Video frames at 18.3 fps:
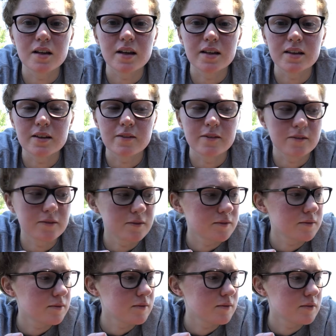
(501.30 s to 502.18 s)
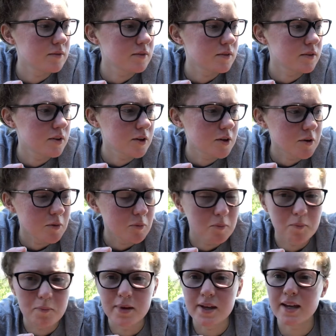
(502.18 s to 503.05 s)
in the
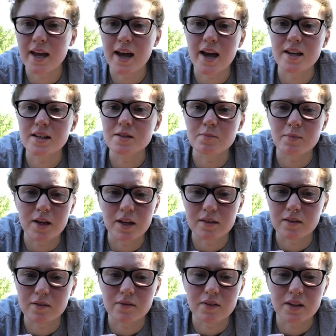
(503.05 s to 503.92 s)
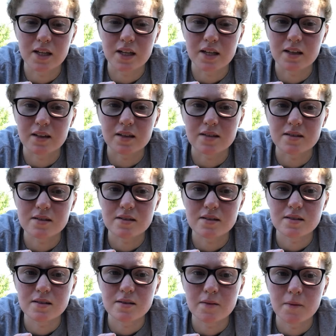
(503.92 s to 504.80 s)
big aspect of
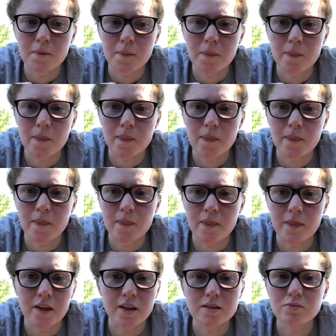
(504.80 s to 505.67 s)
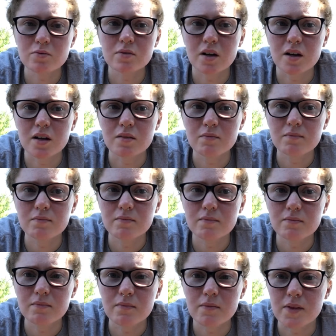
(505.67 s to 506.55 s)
things. Things will come,
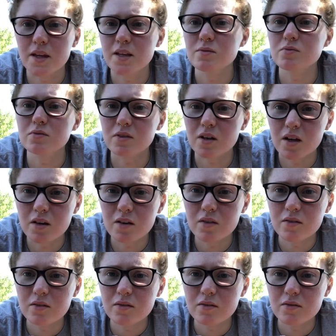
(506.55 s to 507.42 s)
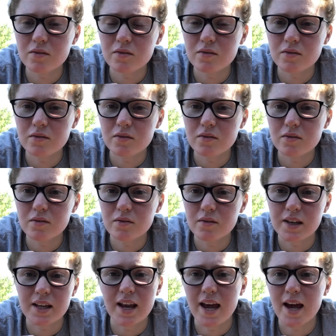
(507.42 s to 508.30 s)
things will go.
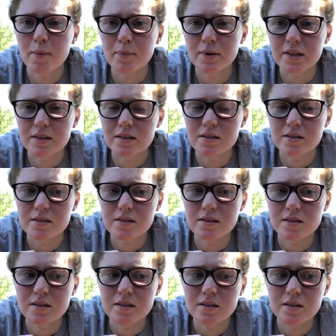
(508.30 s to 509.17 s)
It happens.